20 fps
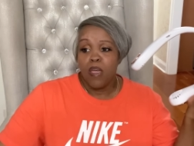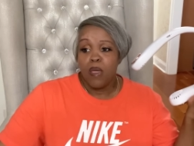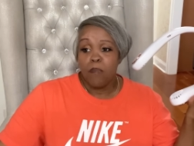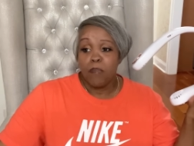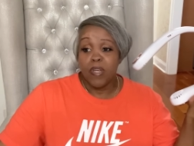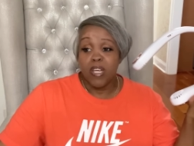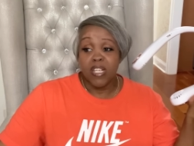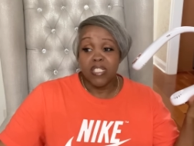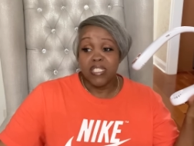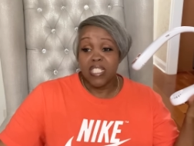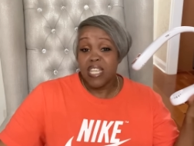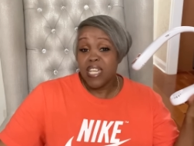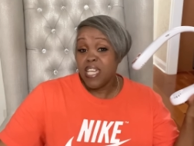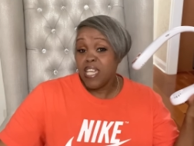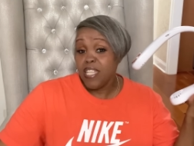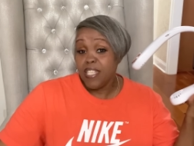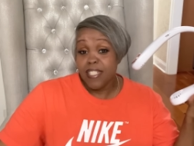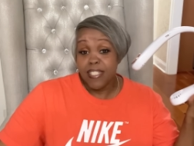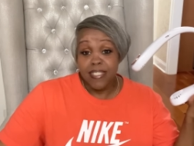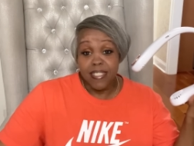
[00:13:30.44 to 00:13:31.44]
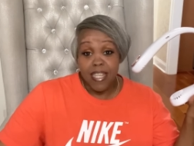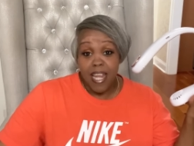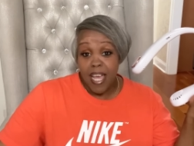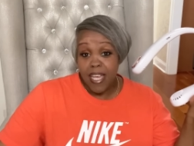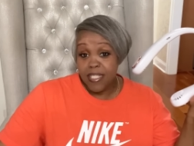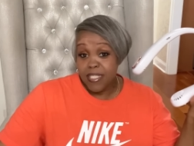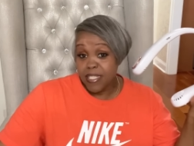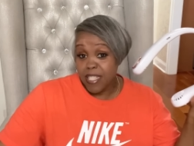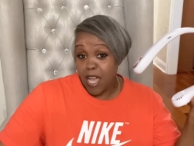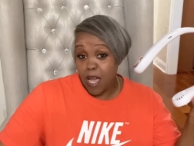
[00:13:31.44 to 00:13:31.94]
because the heat does
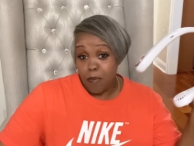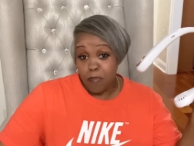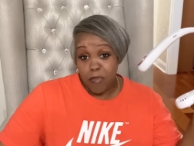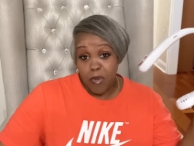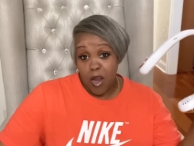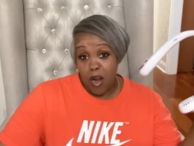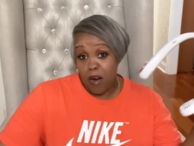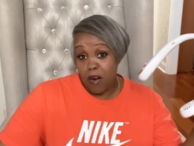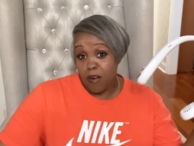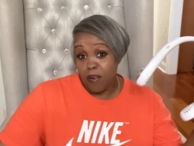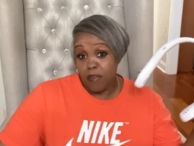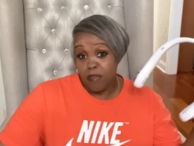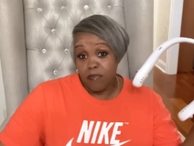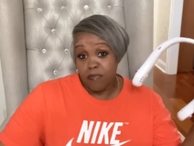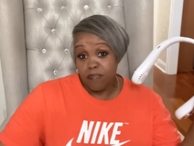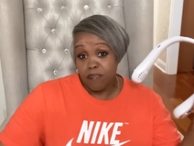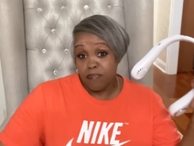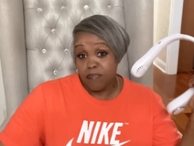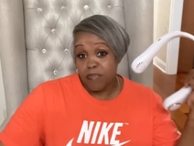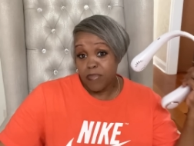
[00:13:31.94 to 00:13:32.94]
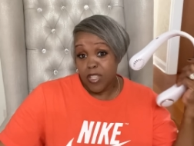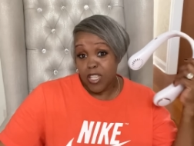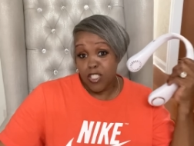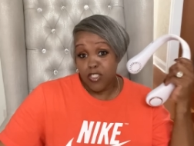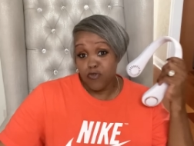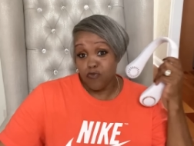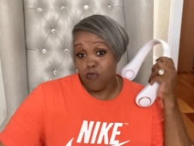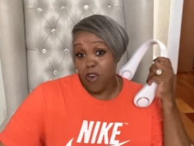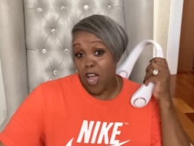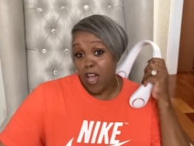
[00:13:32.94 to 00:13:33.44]
not stop y'all.
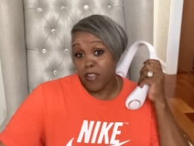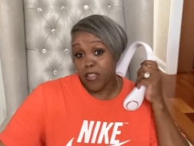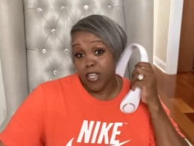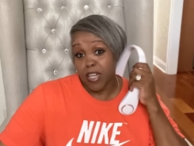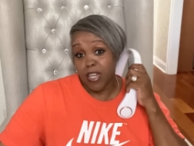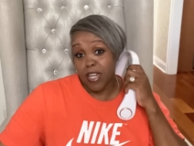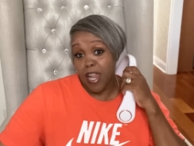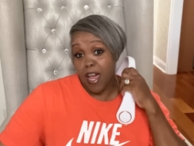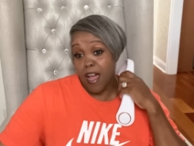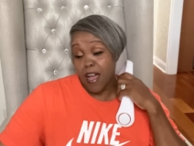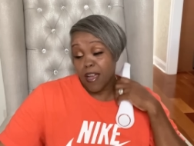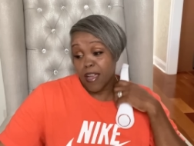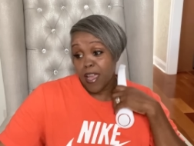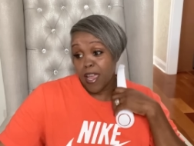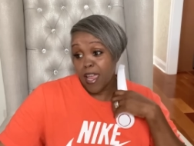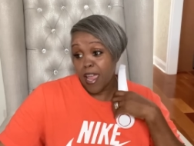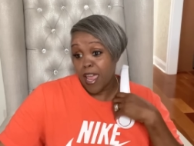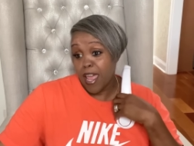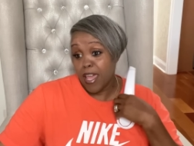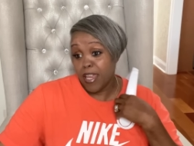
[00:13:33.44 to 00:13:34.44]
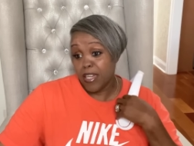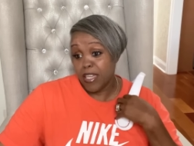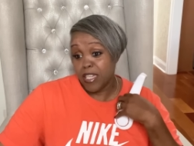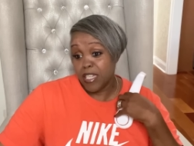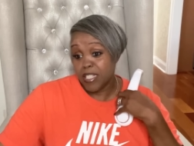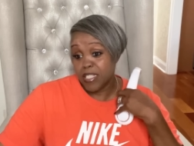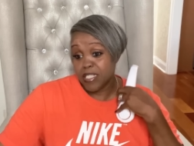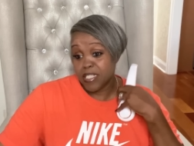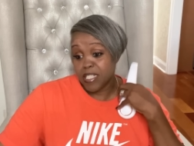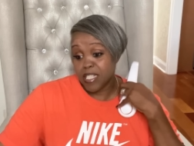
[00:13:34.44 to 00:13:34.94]
It's round the clock and
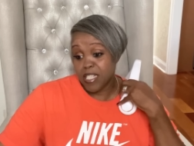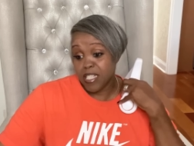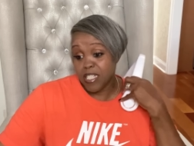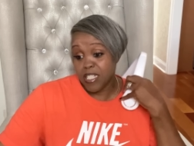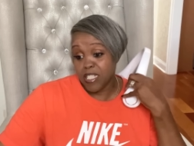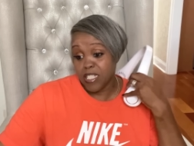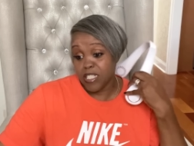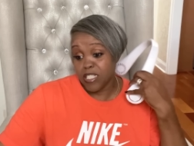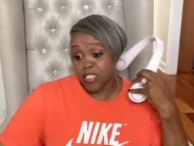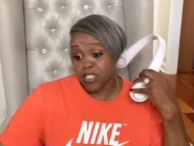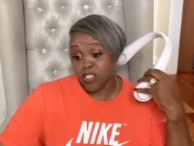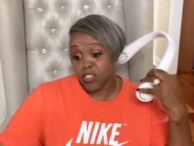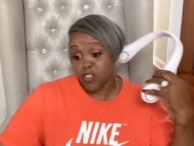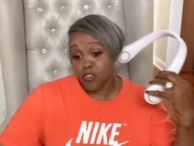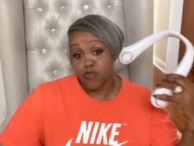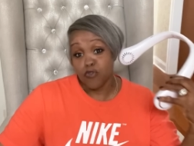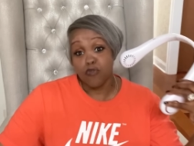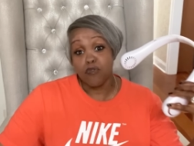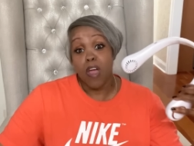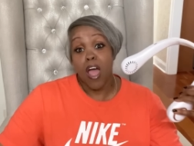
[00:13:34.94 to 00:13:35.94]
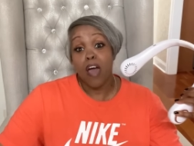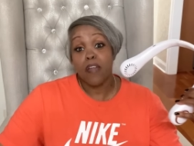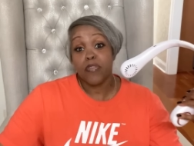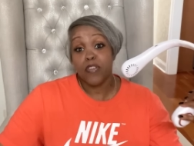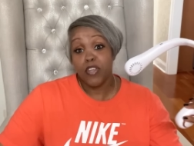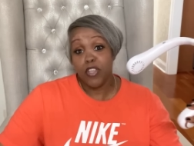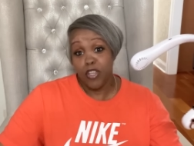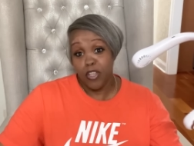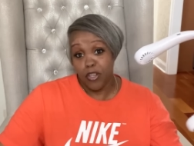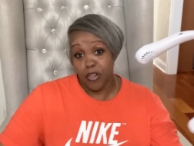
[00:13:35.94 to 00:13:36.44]
it is throughout
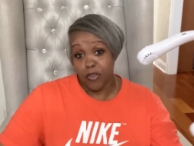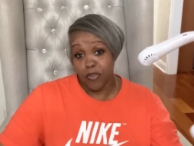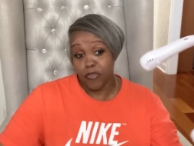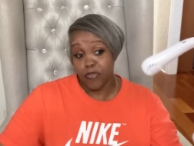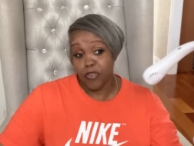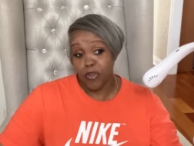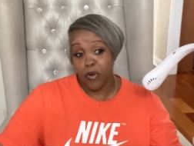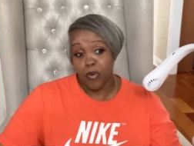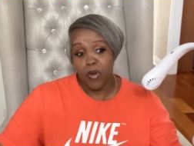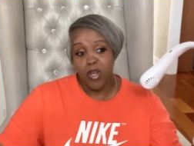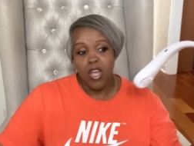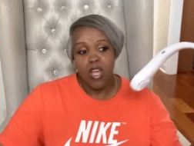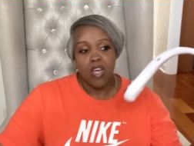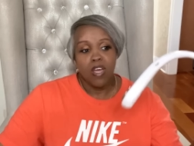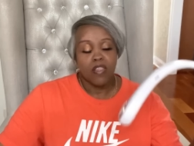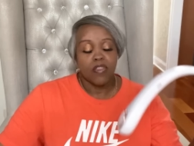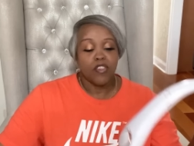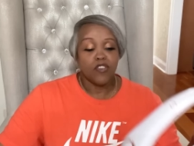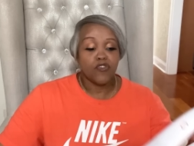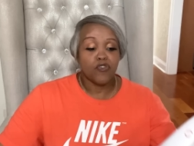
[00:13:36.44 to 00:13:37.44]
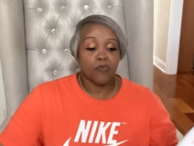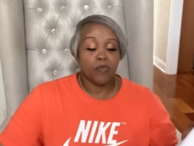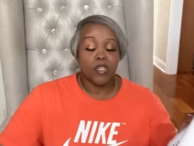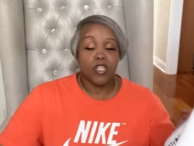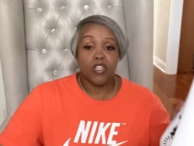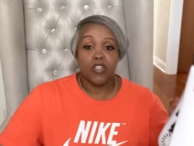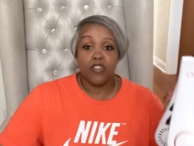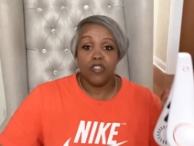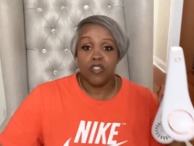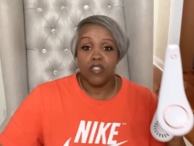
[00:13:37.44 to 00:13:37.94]
the year. So this will be
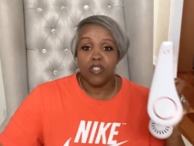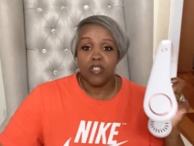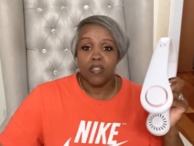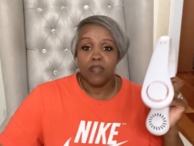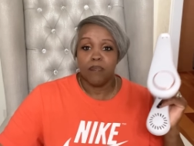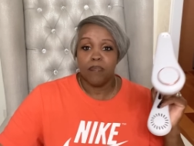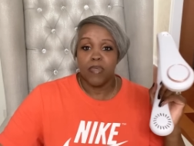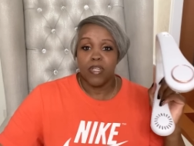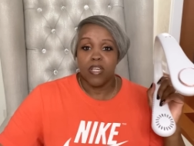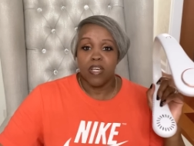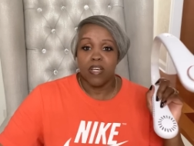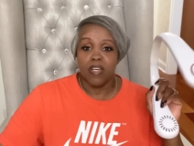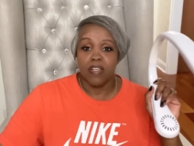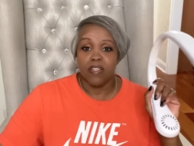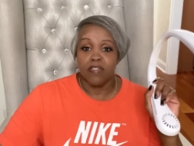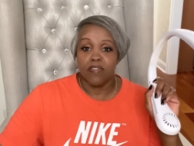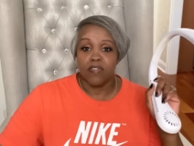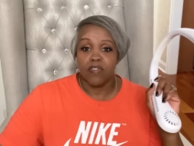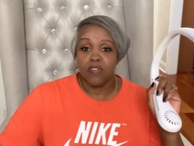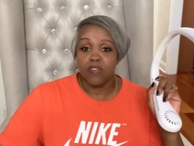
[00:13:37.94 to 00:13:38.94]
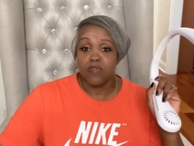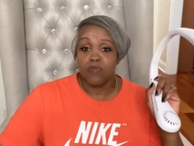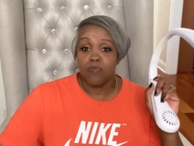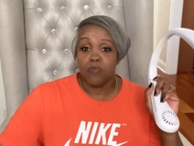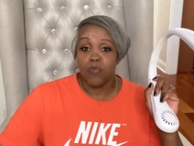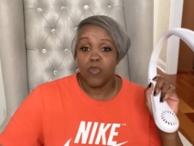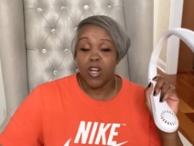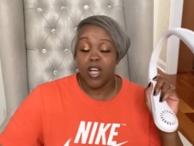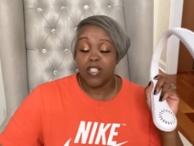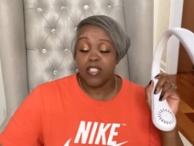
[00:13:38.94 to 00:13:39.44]
good because
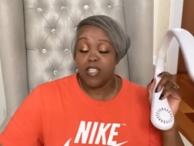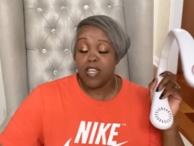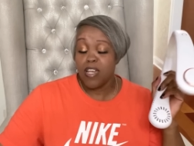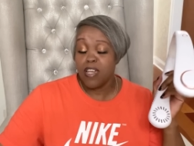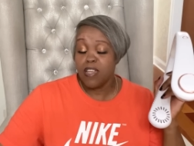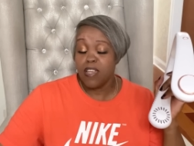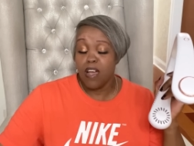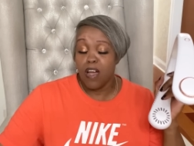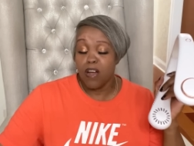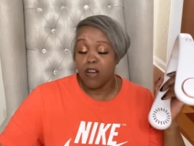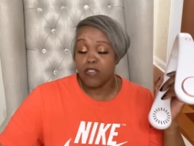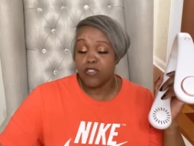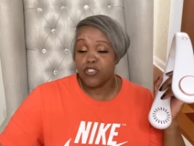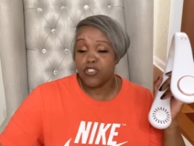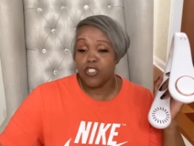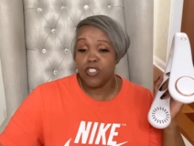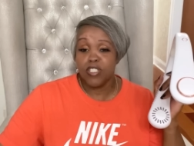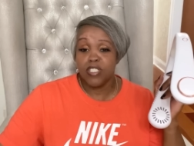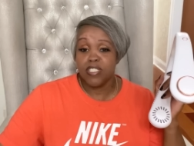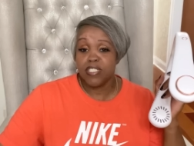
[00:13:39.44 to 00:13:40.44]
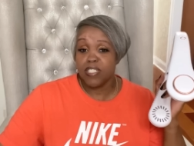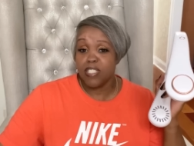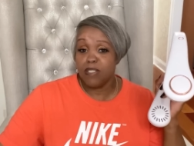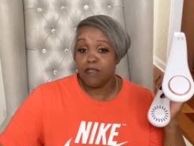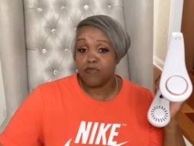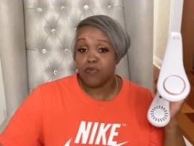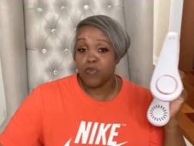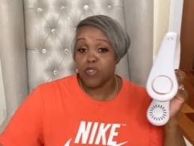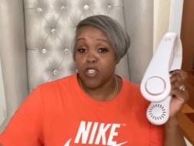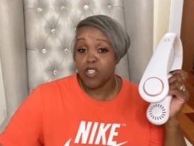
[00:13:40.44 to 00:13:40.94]
when I tell y'all, Shuggy
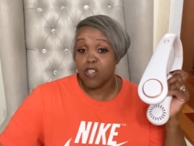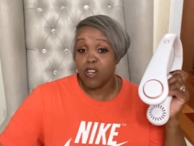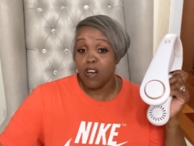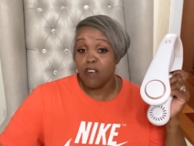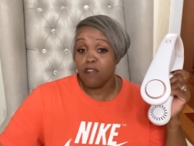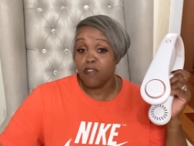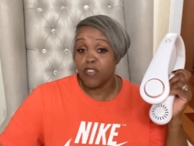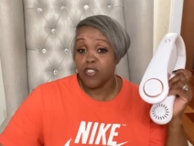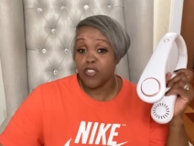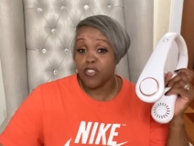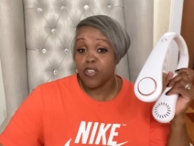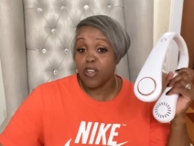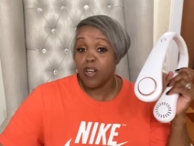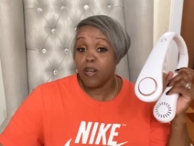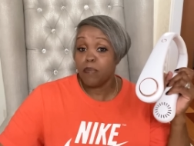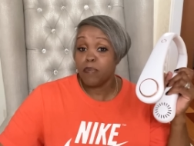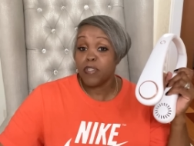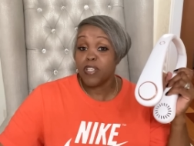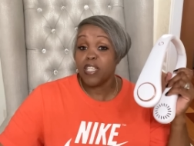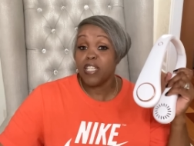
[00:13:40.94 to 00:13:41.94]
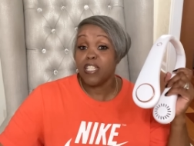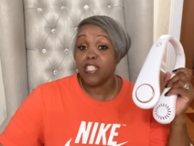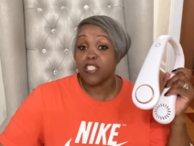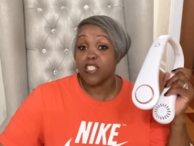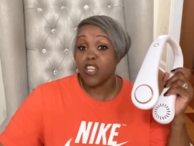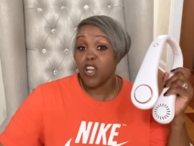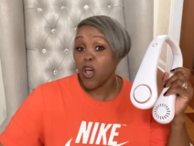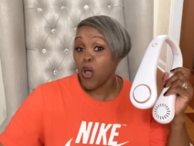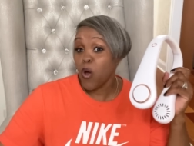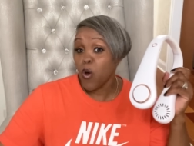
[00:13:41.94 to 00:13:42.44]
sleeps with the covers up to his
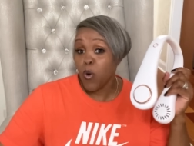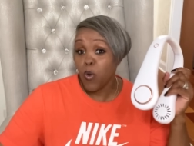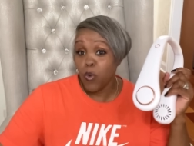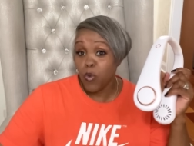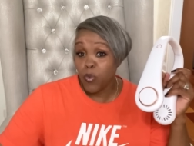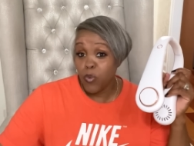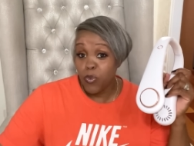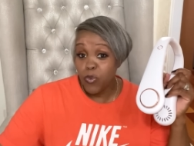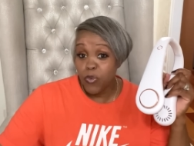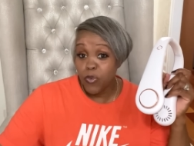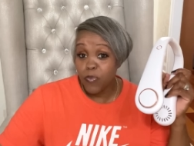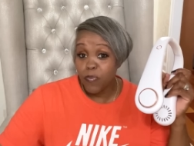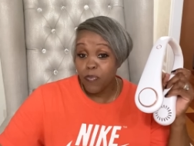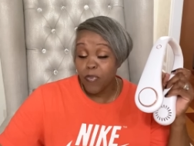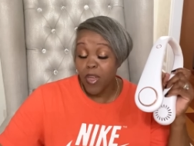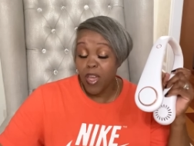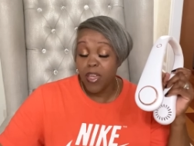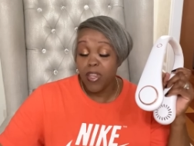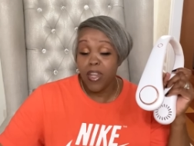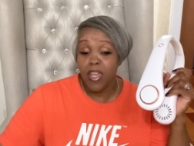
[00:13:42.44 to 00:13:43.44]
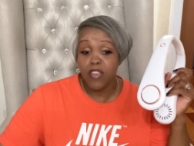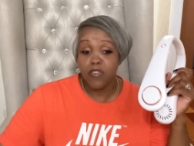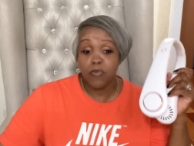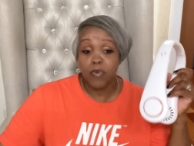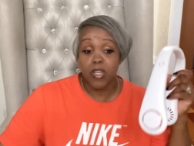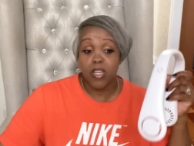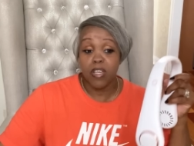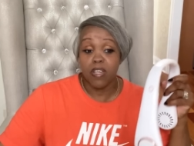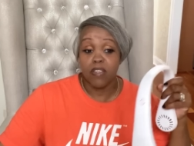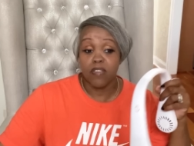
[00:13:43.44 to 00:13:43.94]
nose. And that's
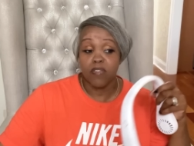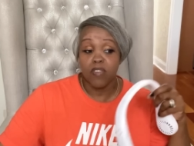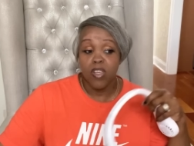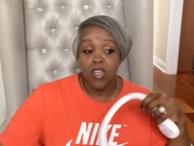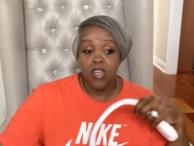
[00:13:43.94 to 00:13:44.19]
because